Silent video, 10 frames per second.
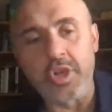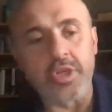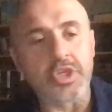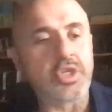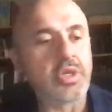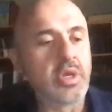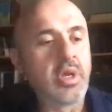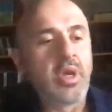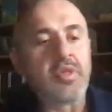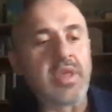church,
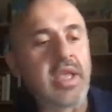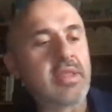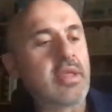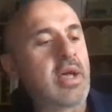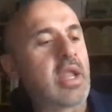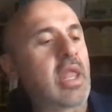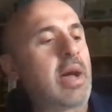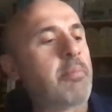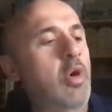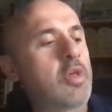Saint
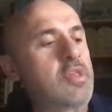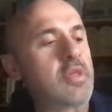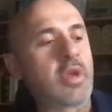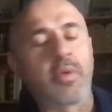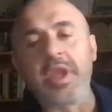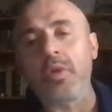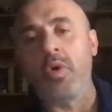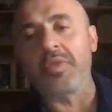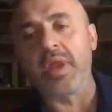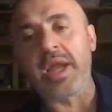Haralambos Greek
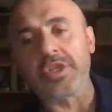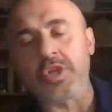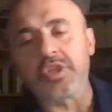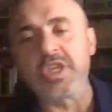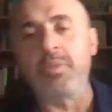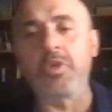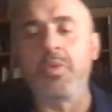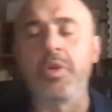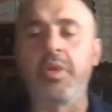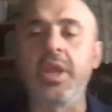Orthodox Church. Someone
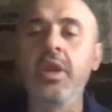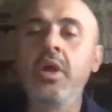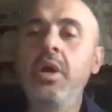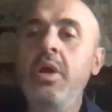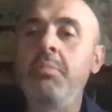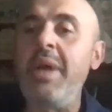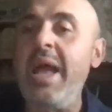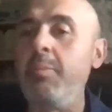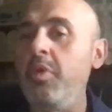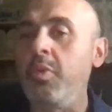was wondering,
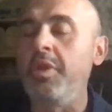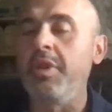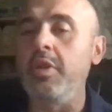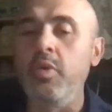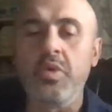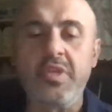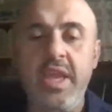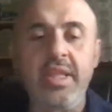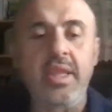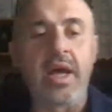ma'am was wondering, who's
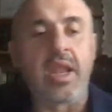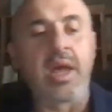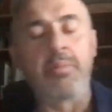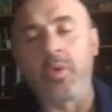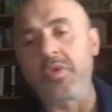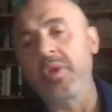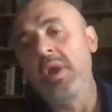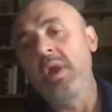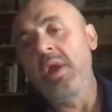Saint Haralambos?